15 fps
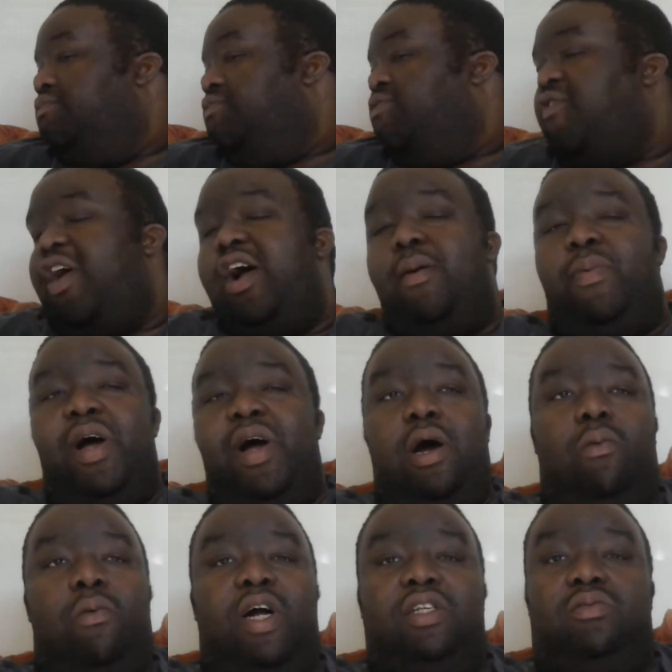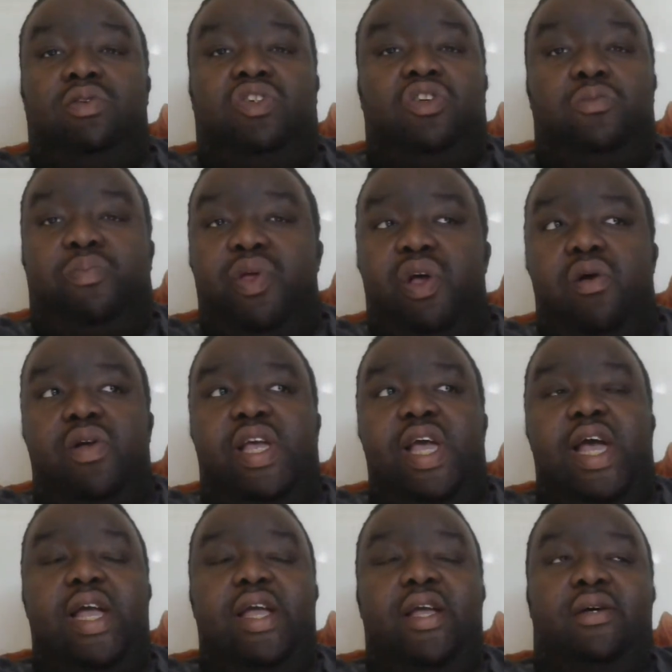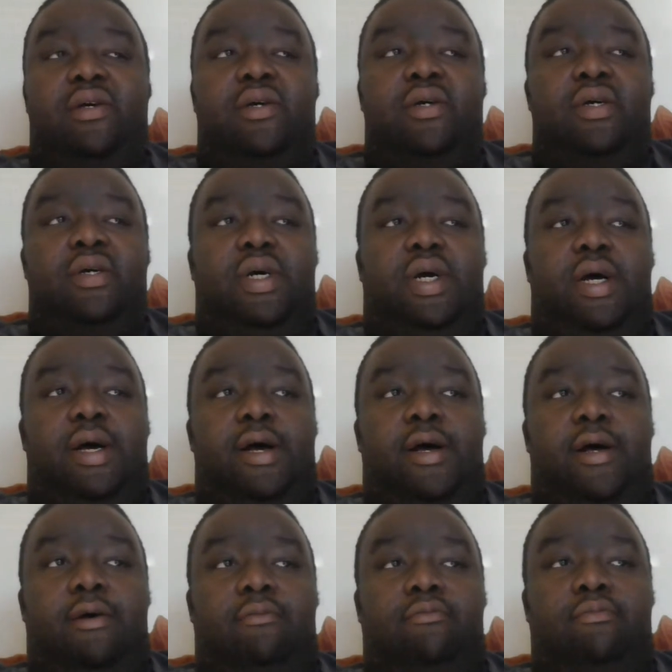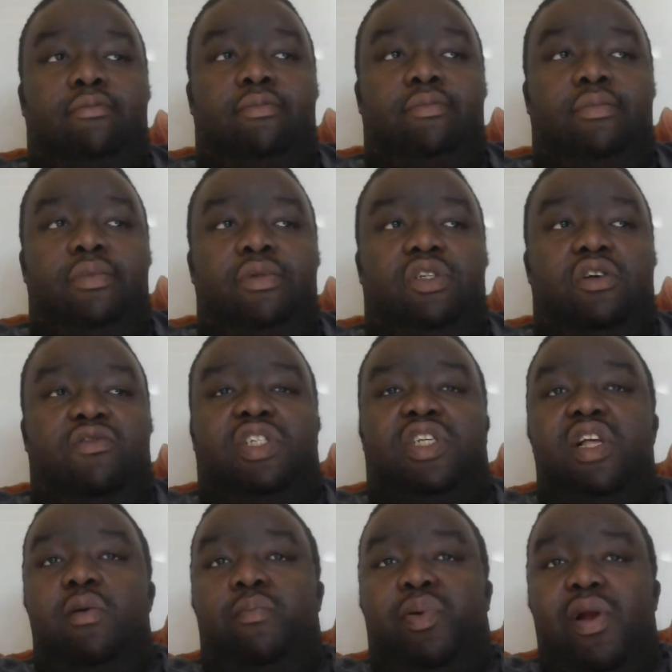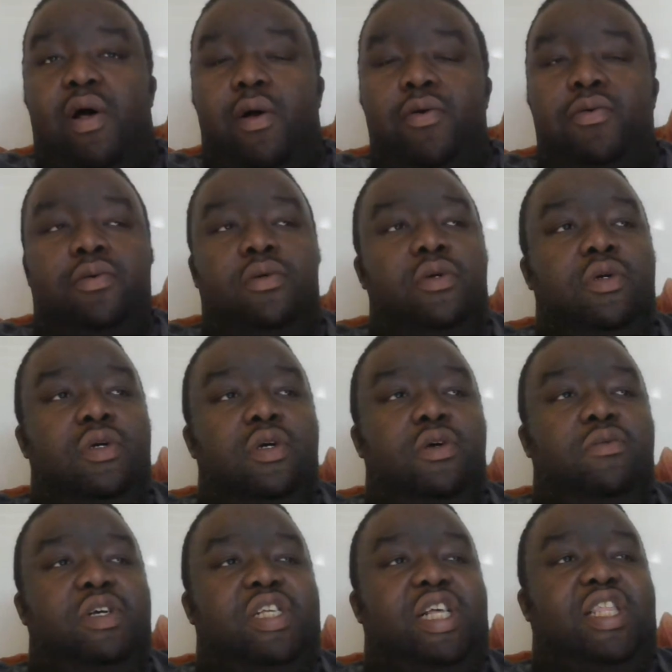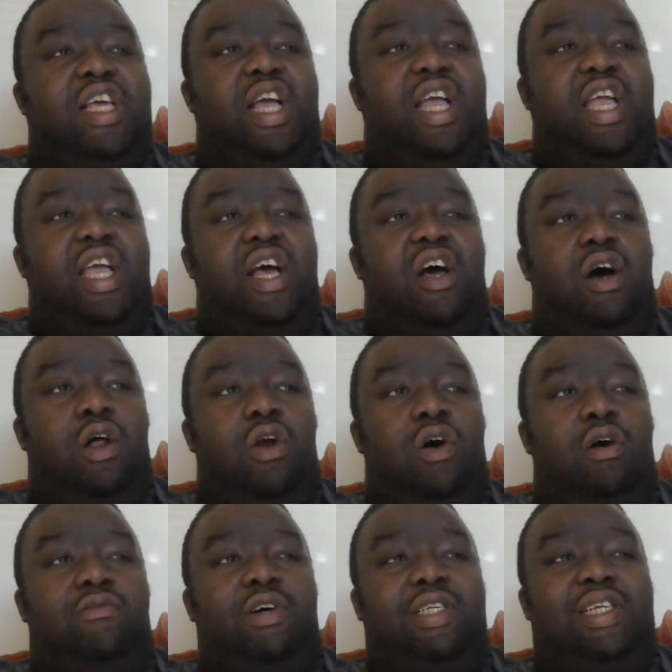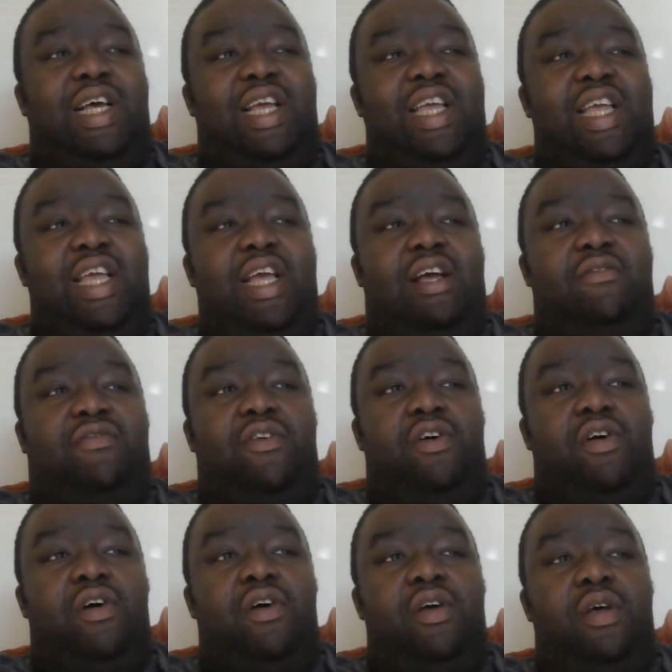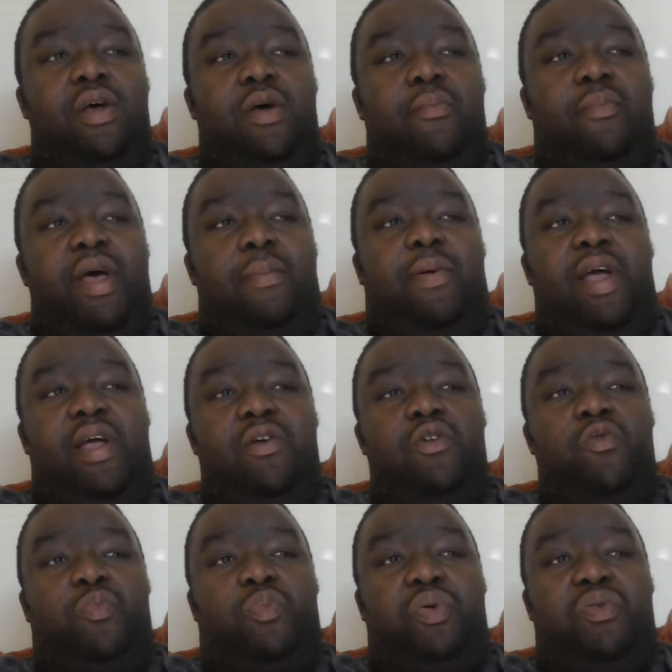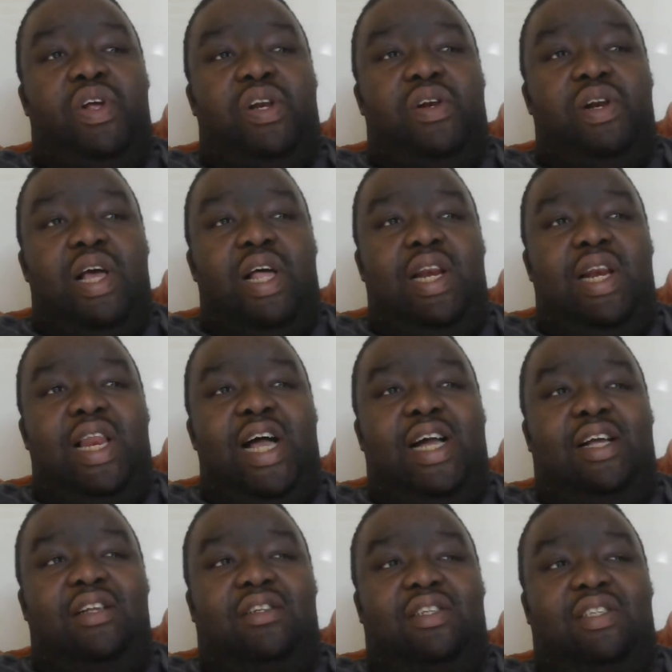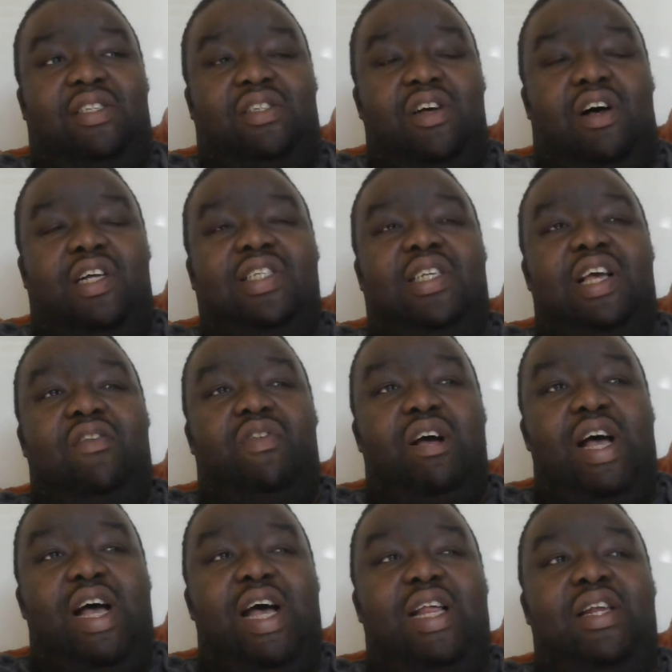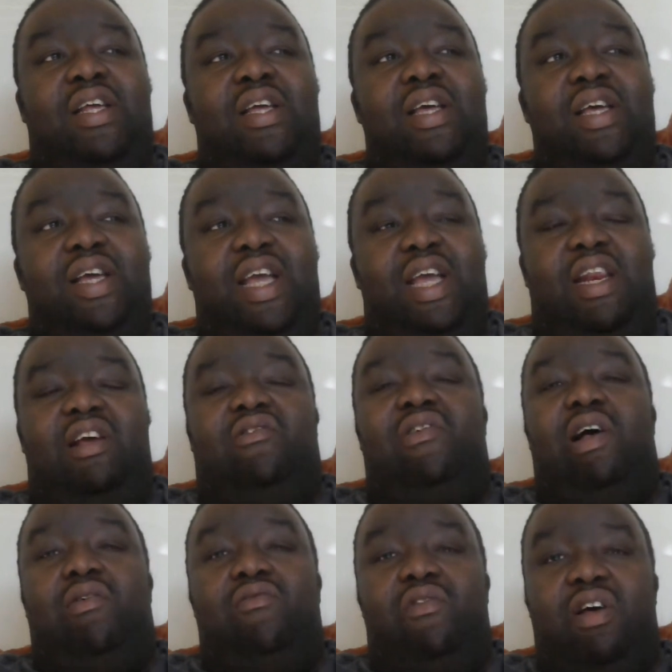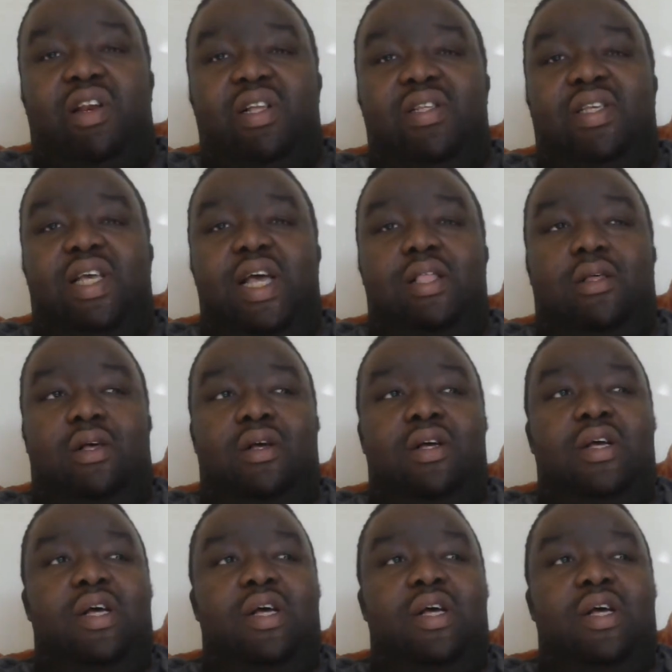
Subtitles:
Firepower-wise, we should be okay. It's obviously a blow because I think a lot of us are eager for Pepe, Uber, and Laka to start together and hit the ground running together.